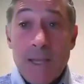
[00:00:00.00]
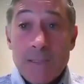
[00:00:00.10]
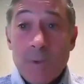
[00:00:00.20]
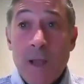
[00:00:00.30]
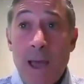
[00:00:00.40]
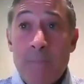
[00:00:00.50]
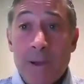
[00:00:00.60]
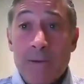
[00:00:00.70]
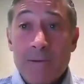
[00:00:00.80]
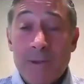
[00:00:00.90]
And that's what will
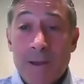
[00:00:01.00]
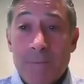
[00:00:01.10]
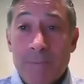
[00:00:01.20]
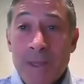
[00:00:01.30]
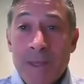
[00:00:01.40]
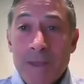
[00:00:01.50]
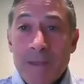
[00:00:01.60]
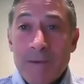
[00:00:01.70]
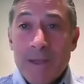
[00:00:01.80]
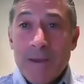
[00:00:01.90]
happen.
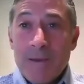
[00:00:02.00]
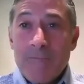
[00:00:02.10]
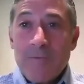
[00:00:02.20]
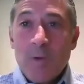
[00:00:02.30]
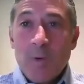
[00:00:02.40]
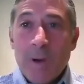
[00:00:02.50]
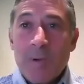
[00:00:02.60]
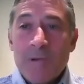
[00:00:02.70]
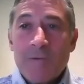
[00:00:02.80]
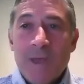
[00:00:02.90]
You'll get fewer
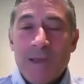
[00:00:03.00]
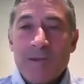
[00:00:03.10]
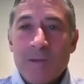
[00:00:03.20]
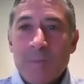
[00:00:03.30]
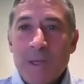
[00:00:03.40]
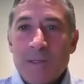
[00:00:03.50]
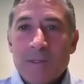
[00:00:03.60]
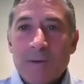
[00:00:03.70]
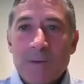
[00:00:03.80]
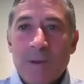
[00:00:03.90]
numbers of cases because
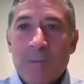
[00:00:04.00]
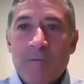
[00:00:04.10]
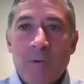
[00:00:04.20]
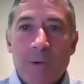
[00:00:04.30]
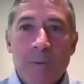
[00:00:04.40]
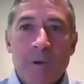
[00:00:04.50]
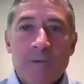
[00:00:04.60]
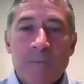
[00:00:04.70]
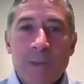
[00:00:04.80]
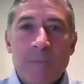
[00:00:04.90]
there could be fewer
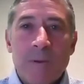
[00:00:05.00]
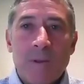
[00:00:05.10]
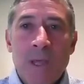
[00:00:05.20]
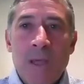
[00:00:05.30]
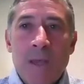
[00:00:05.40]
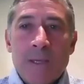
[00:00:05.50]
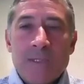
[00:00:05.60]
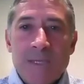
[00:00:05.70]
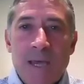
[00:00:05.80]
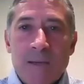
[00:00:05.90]
numbers of people
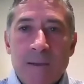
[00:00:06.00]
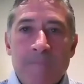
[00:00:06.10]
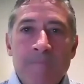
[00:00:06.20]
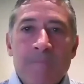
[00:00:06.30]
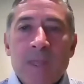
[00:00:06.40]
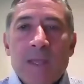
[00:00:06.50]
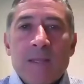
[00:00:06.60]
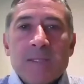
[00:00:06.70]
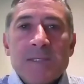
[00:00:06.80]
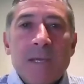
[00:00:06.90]
detected.
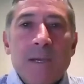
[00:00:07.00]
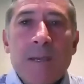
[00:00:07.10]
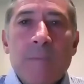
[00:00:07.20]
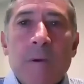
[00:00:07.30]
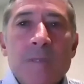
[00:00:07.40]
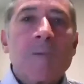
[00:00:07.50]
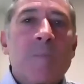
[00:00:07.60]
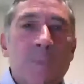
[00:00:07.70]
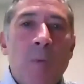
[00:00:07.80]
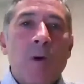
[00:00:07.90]
The second number is the
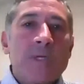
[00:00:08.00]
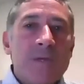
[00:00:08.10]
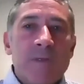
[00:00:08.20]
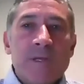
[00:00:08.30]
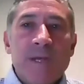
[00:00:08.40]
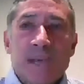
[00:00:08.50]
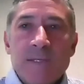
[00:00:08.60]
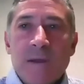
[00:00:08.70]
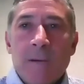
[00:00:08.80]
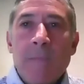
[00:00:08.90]
proportion of the
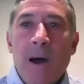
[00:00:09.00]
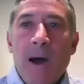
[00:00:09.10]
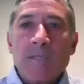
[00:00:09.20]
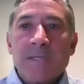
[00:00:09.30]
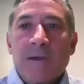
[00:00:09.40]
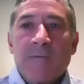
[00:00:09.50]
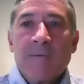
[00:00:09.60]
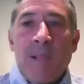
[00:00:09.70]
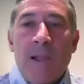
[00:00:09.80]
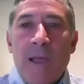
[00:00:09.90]
tests that are positive.